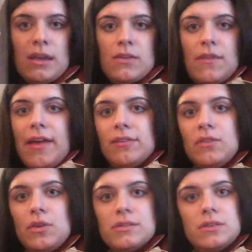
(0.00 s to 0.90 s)
In violin
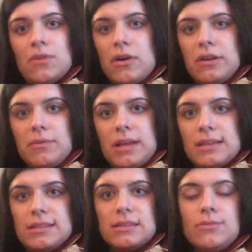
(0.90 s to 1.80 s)
violas, you've already
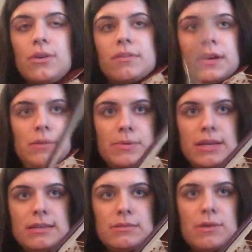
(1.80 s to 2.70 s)
realized that's a 4th finger
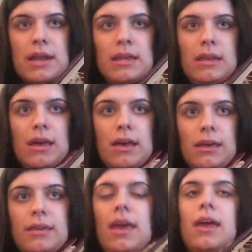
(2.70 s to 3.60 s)
place. Ready,
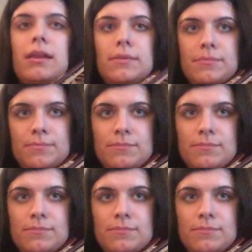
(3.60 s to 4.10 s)
again.